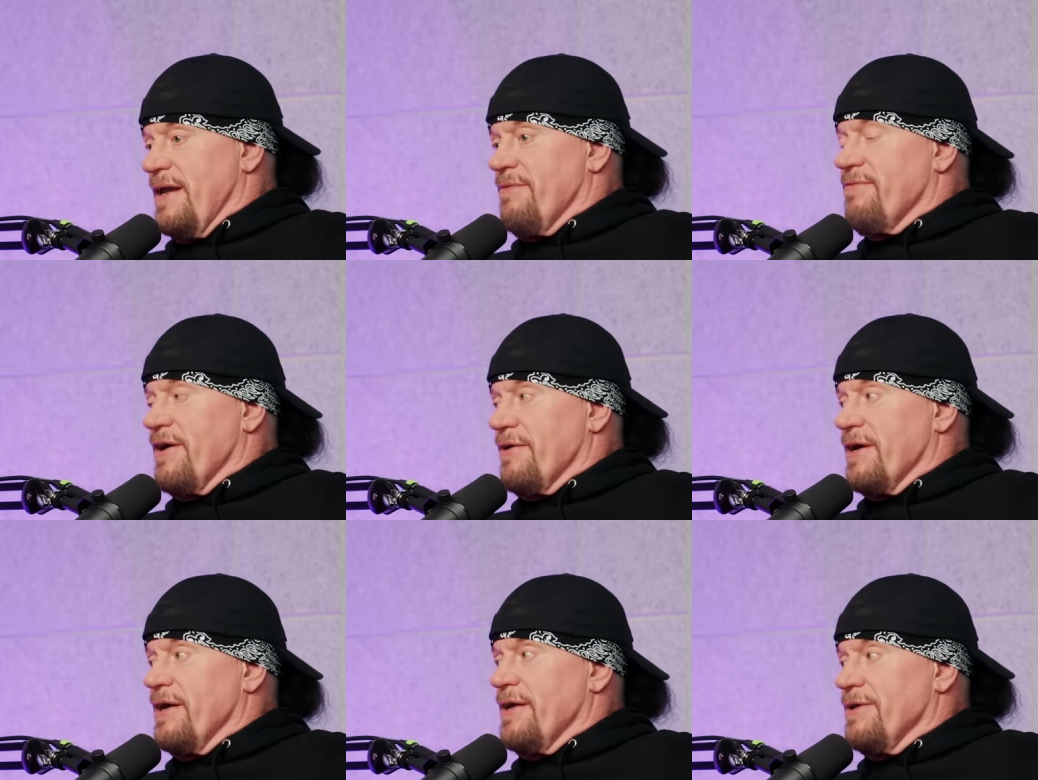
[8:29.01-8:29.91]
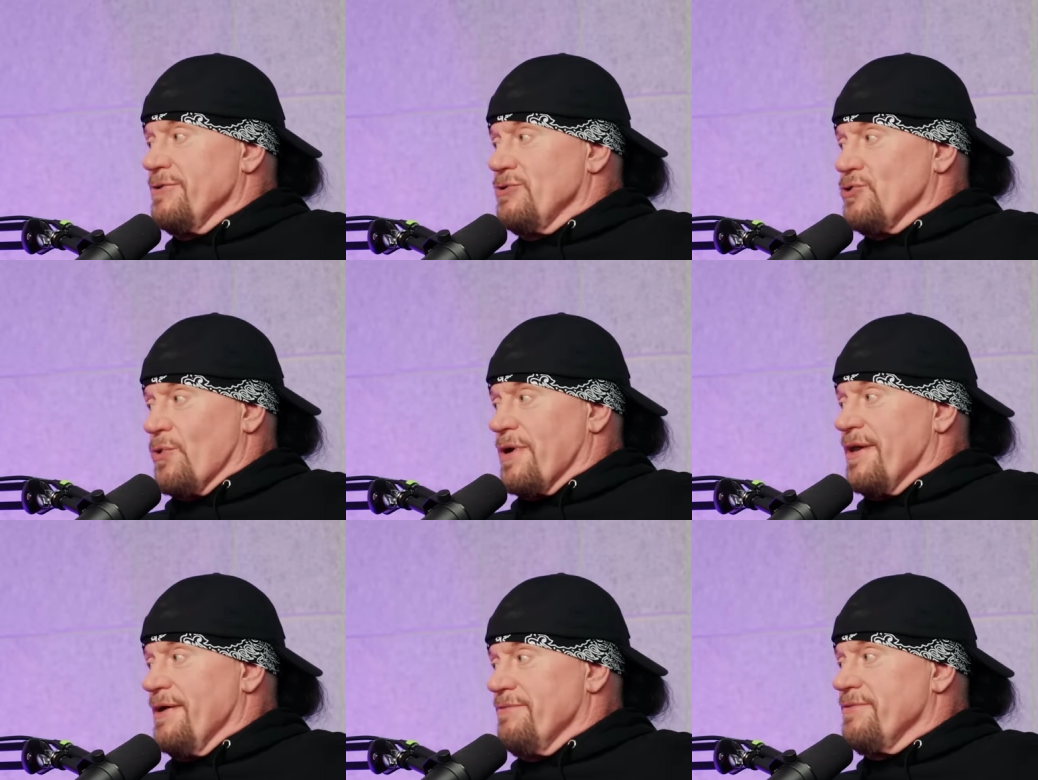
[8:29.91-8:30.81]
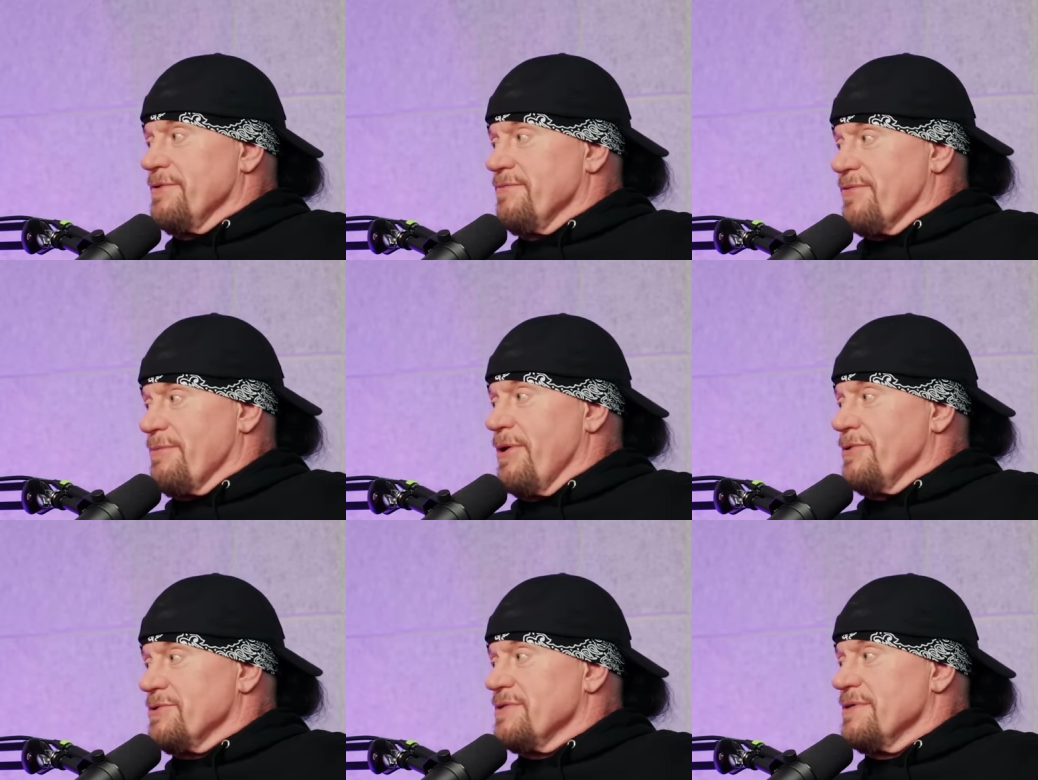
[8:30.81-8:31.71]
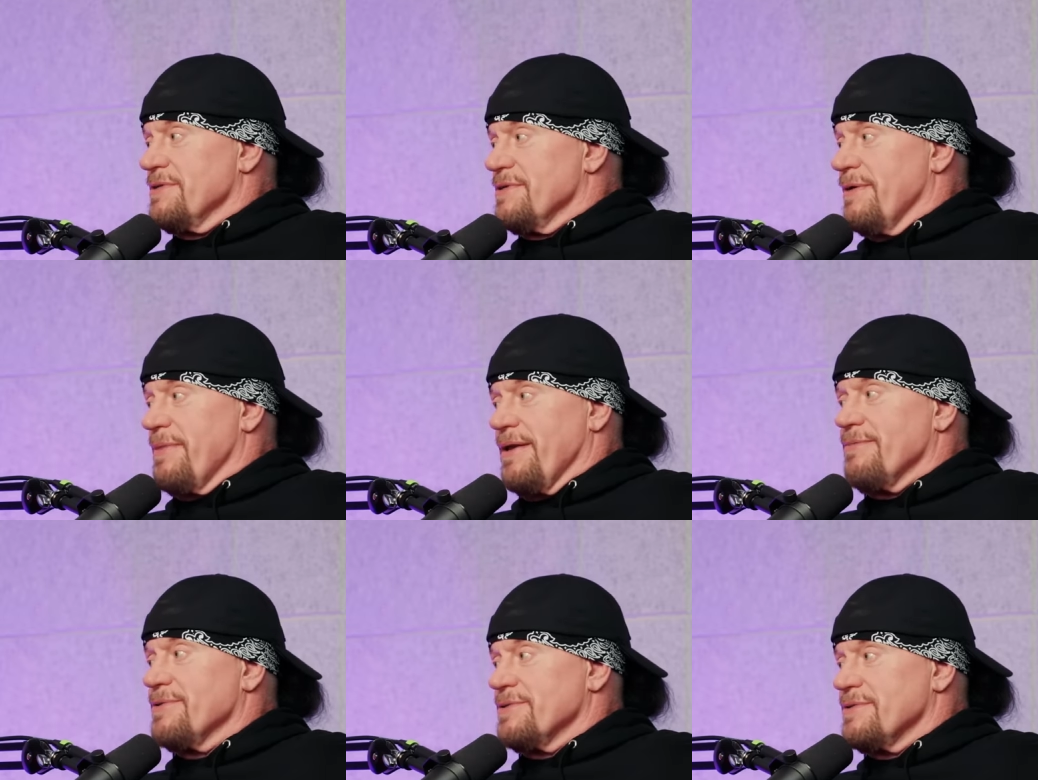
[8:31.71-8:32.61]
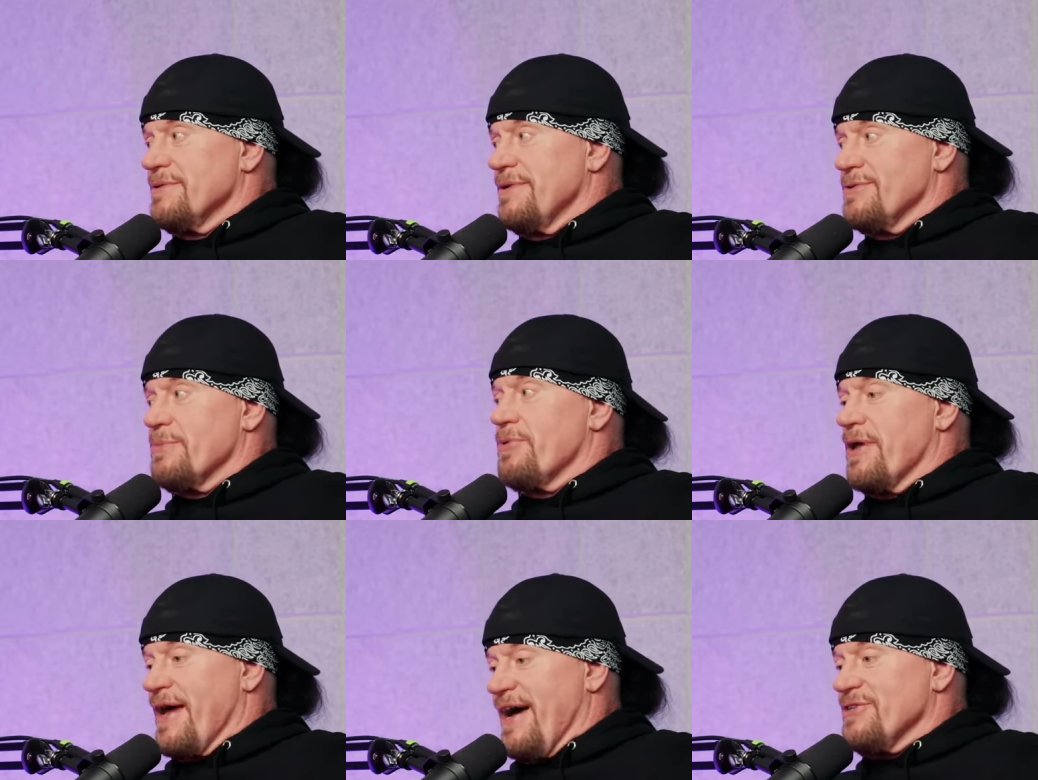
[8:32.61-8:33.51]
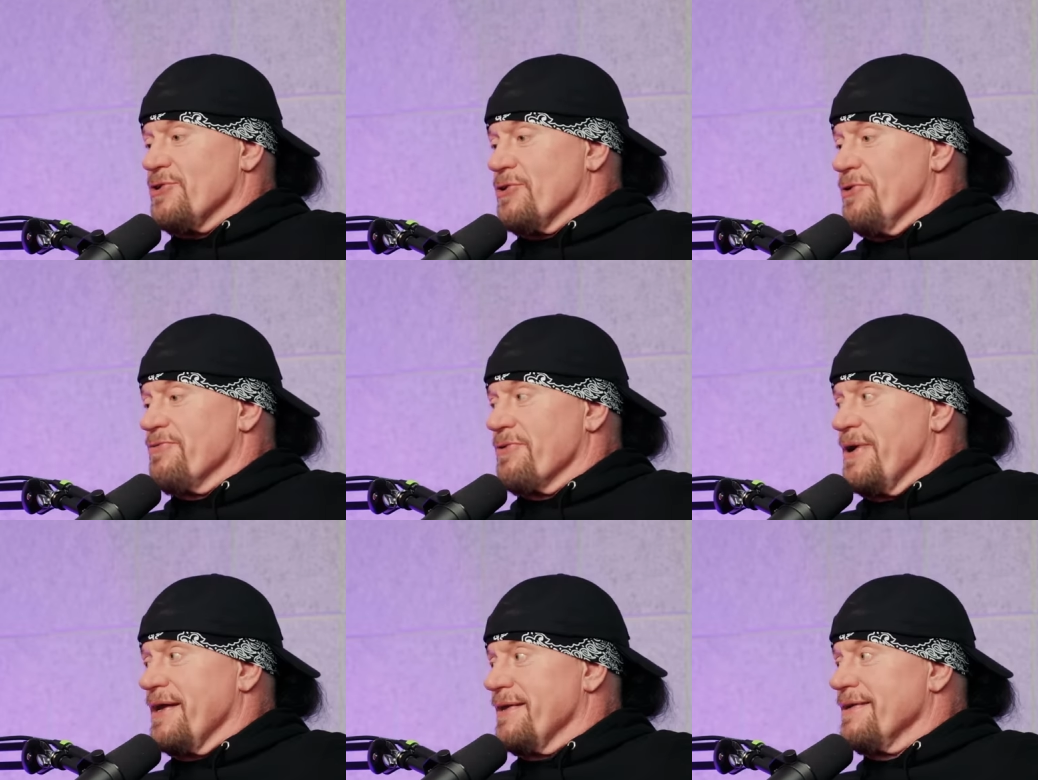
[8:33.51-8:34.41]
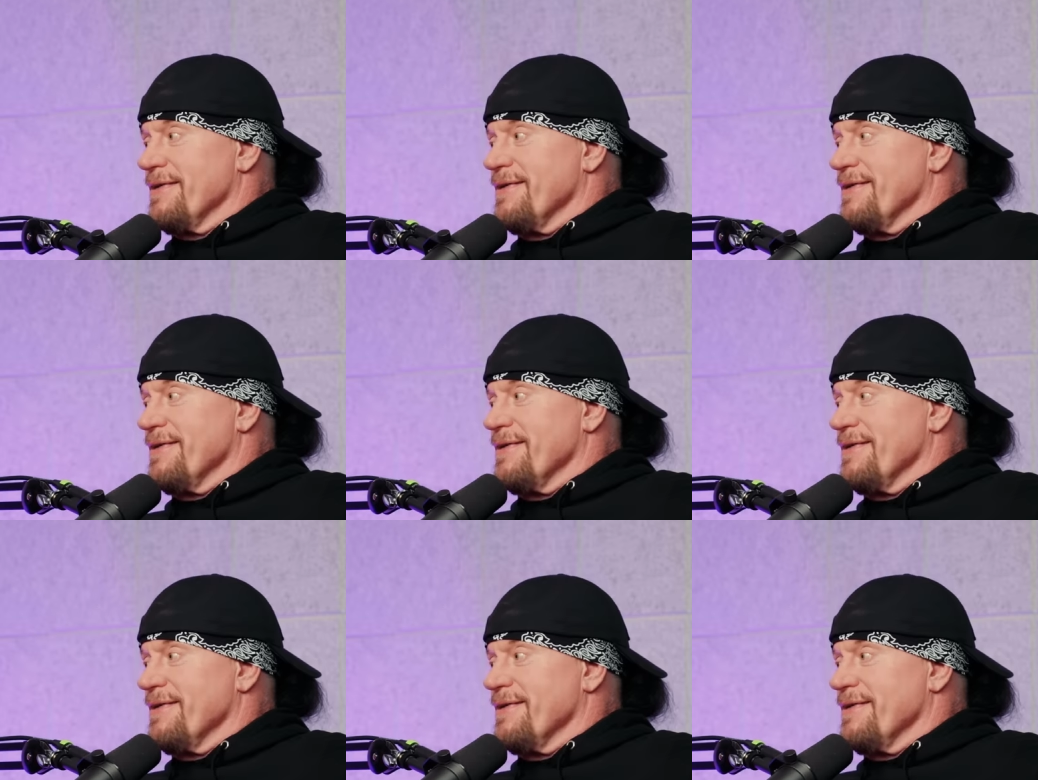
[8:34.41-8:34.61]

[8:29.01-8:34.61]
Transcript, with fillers: and a very short-lived for most. I mean, there was a pretty high turnover rate.